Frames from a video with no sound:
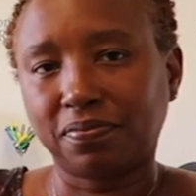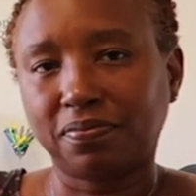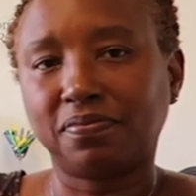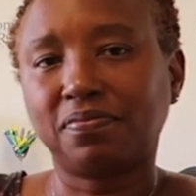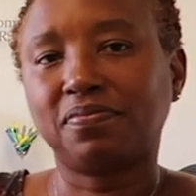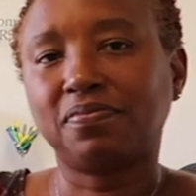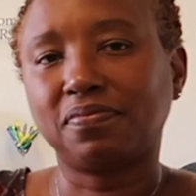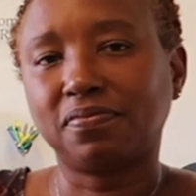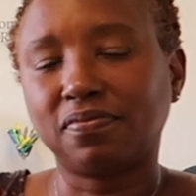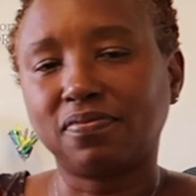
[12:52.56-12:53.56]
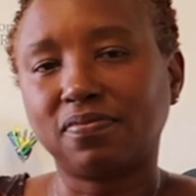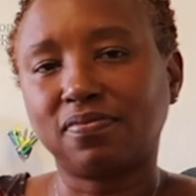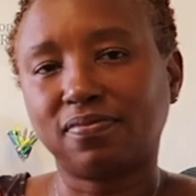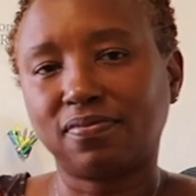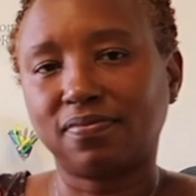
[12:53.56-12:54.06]

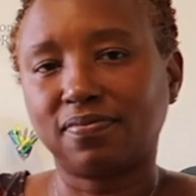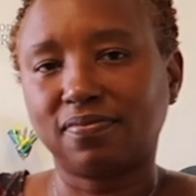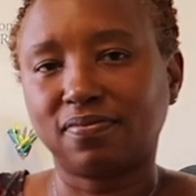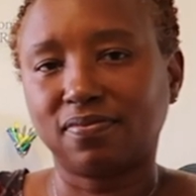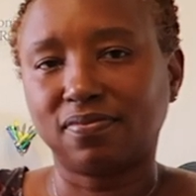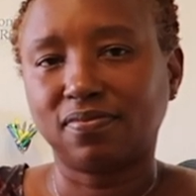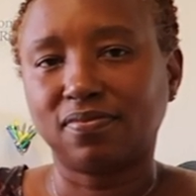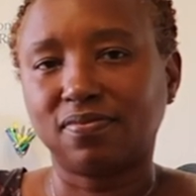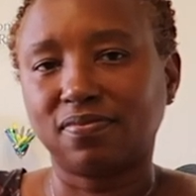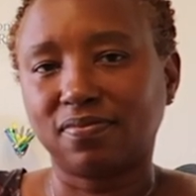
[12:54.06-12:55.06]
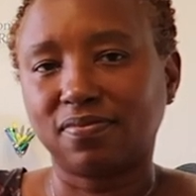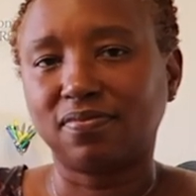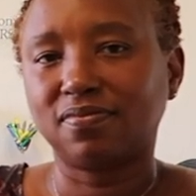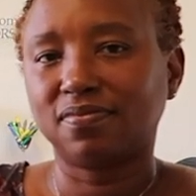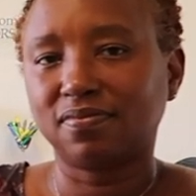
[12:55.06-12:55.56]

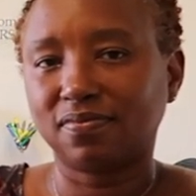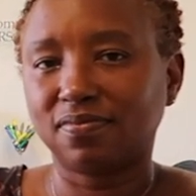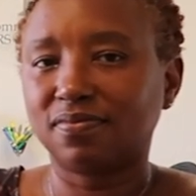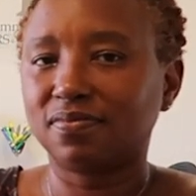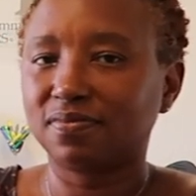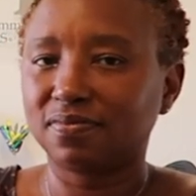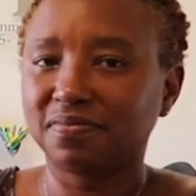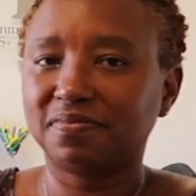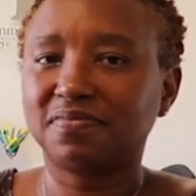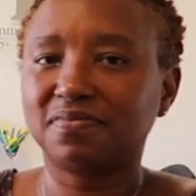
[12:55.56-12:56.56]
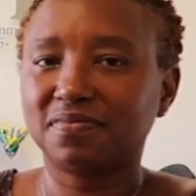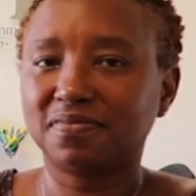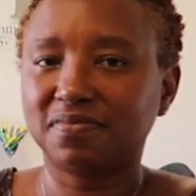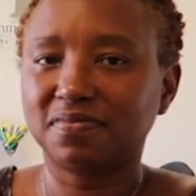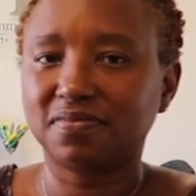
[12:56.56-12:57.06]

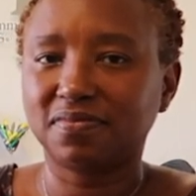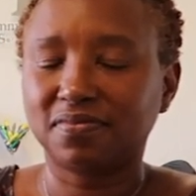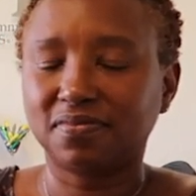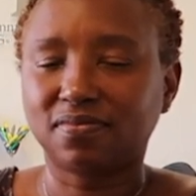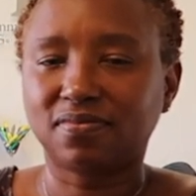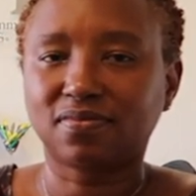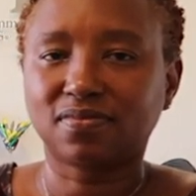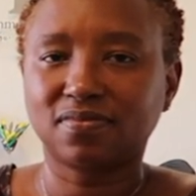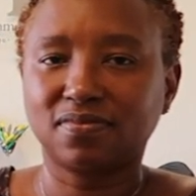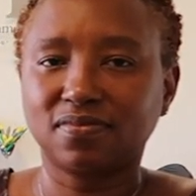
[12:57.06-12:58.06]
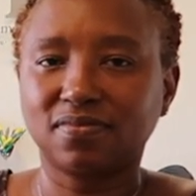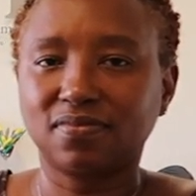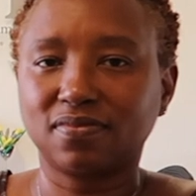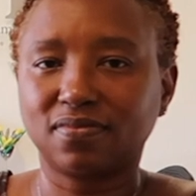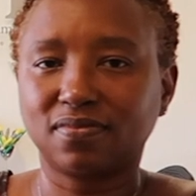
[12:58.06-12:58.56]

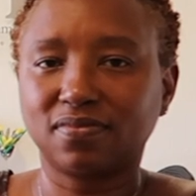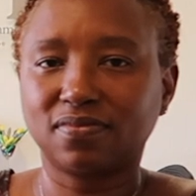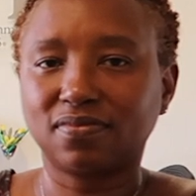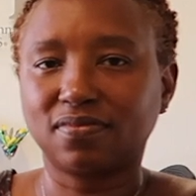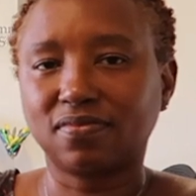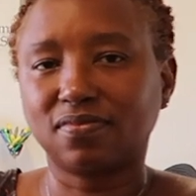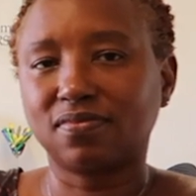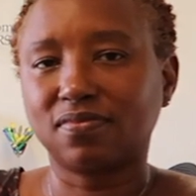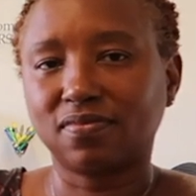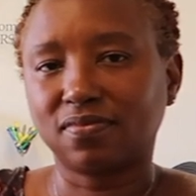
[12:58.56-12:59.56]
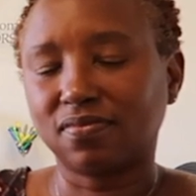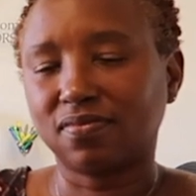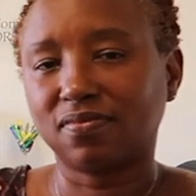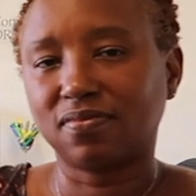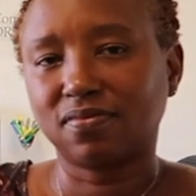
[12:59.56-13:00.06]

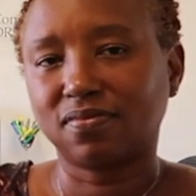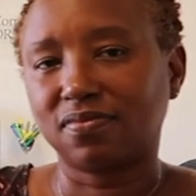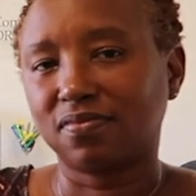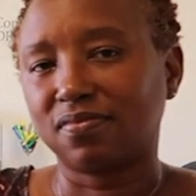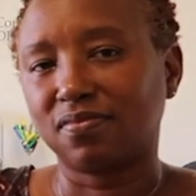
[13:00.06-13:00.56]
The person shown says nothing.